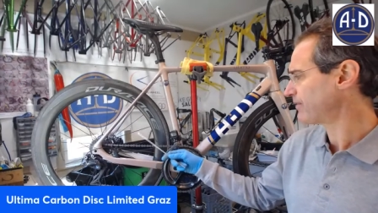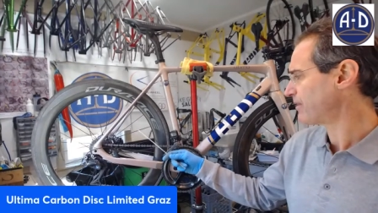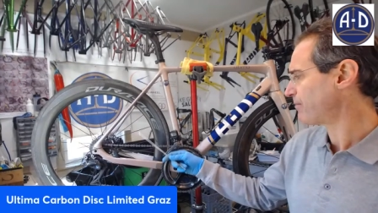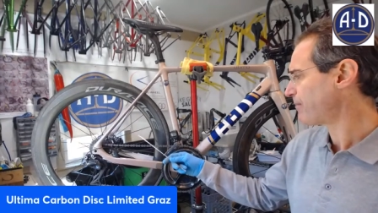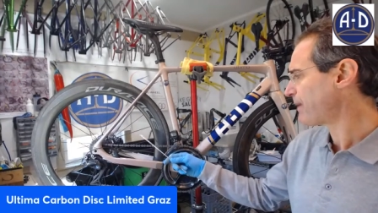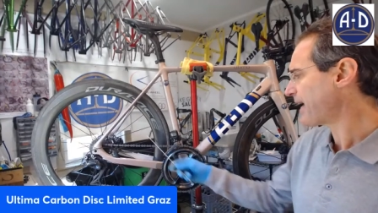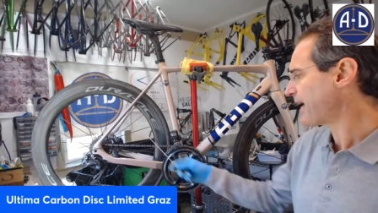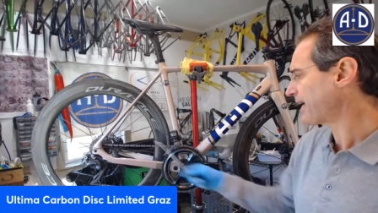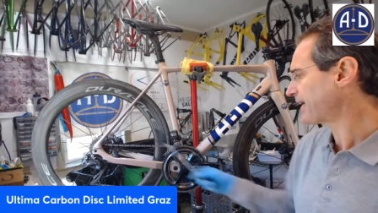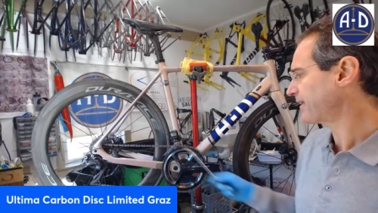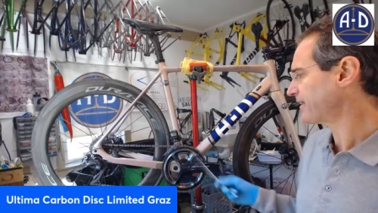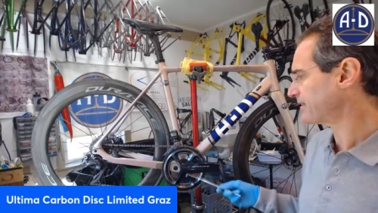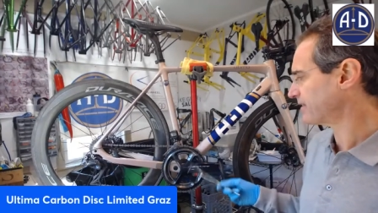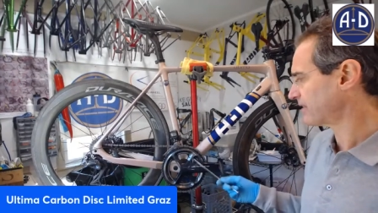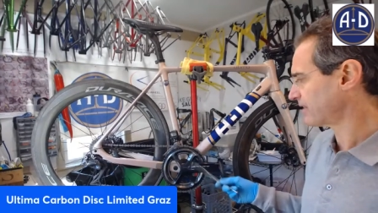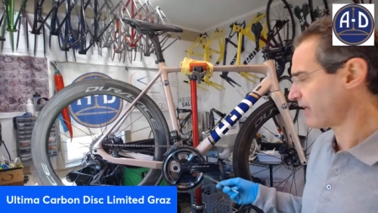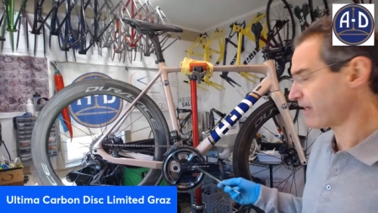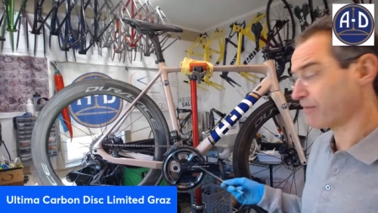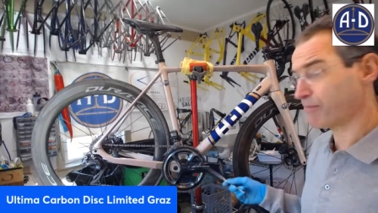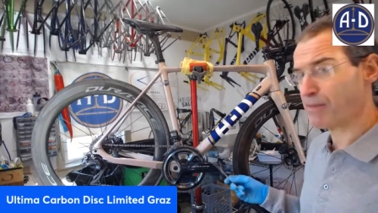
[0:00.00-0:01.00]
in the back.
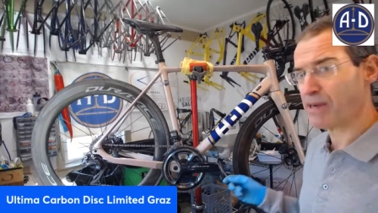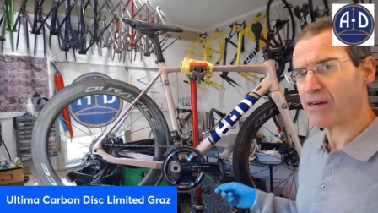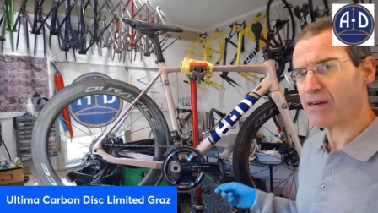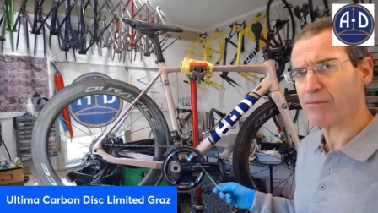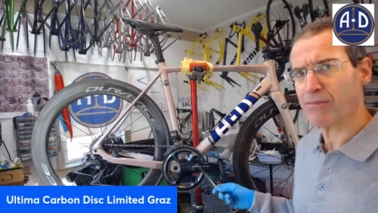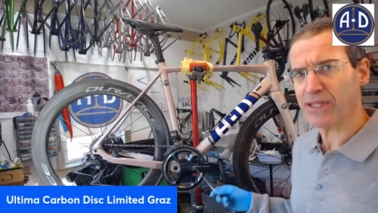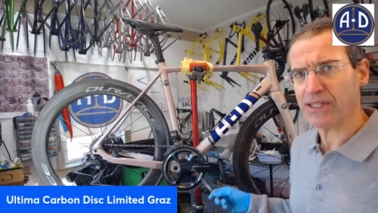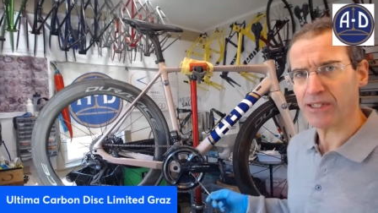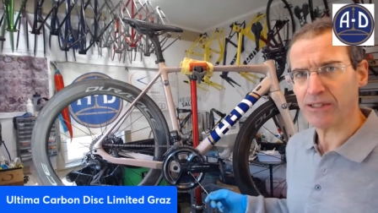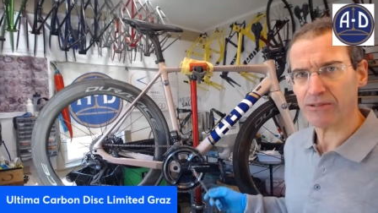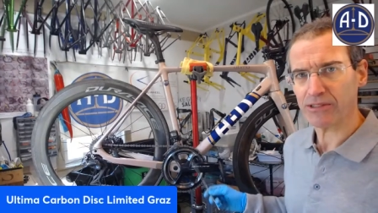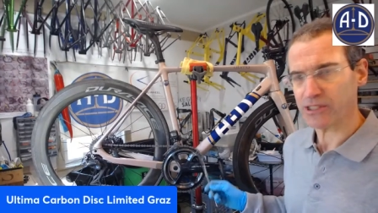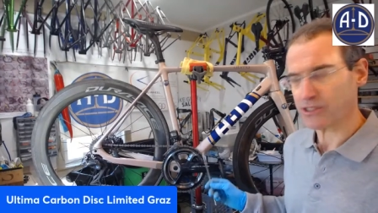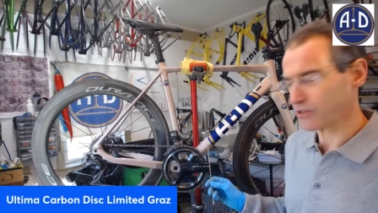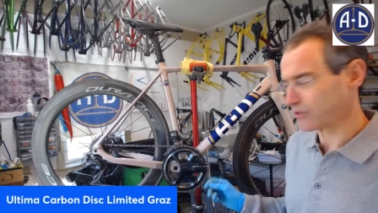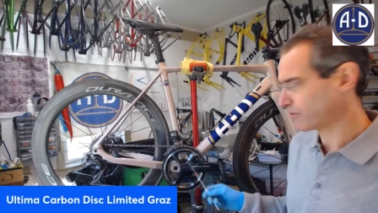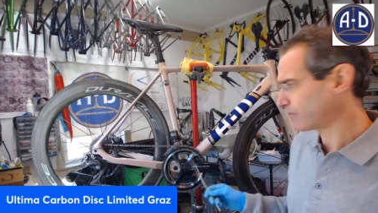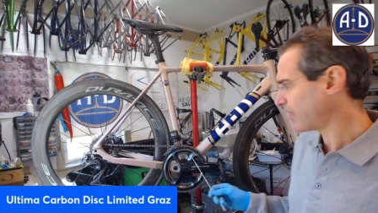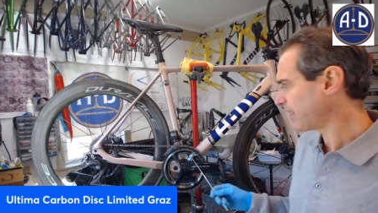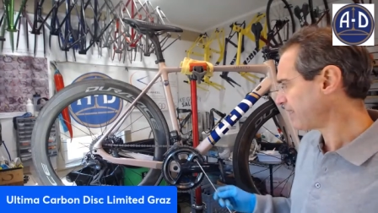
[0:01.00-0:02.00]
It's got a power meter, which
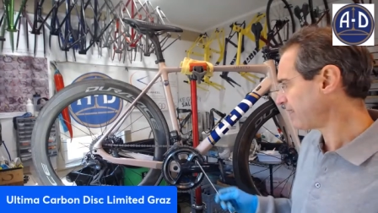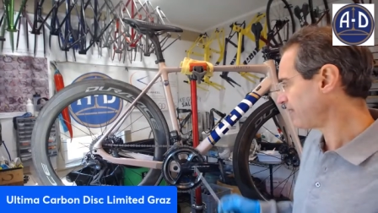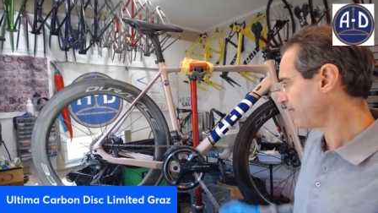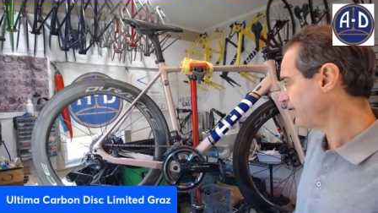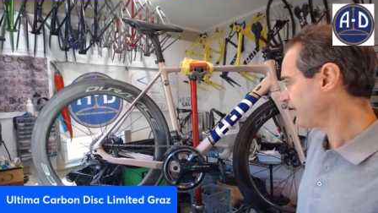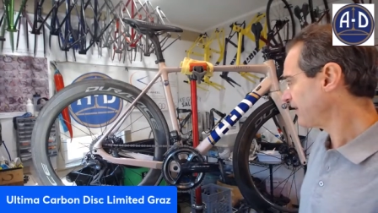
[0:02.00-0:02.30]
is great.